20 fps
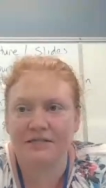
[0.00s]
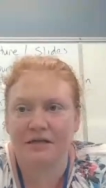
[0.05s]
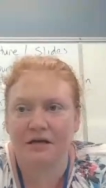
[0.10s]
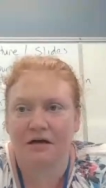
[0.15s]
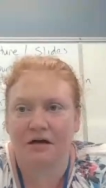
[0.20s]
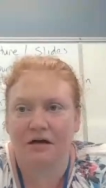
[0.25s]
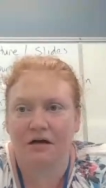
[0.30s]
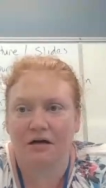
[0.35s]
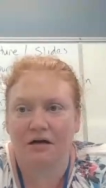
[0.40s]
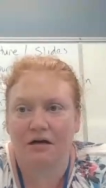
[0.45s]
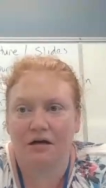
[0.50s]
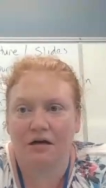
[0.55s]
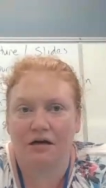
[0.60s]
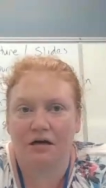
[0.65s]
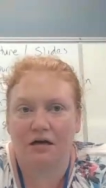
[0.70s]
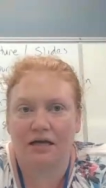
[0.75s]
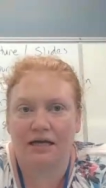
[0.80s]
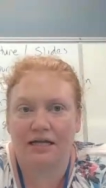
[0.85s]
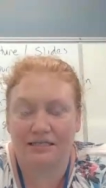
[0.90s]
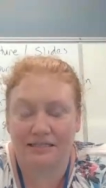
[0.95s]
These,
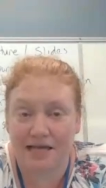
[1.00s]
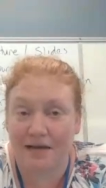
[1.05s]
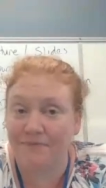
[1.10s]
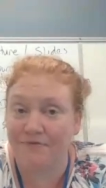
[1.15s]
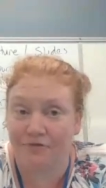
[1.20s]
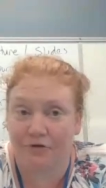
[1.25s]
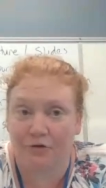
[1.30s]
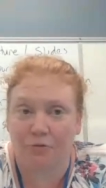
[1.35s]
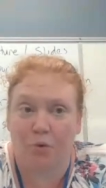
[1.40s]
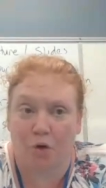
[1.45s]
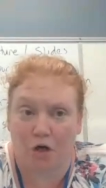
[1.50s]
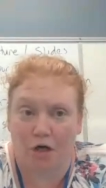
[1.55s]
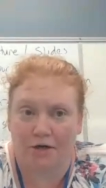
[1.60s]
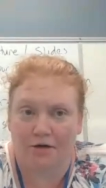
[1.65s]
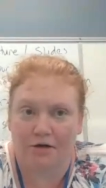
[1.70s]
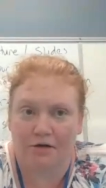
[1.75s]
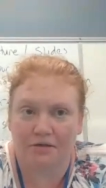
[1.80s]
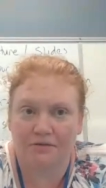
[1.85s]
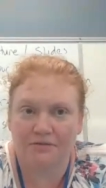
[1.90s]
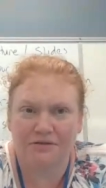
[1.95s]
except
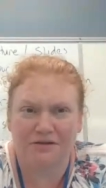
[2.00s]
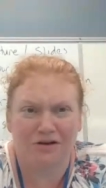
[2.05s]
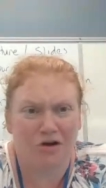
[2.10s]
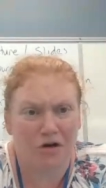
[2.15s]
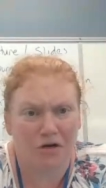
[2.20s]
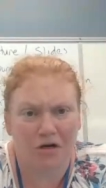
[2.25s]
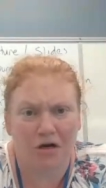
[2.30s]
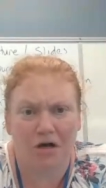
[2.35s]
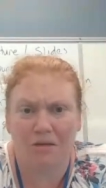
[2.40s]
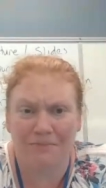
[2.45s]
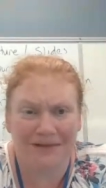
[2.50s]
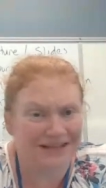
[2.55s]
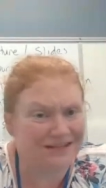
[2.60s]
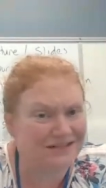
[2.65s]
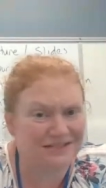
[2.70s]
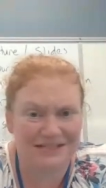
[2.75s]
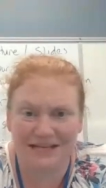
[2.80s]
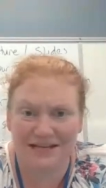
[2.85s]
for water, are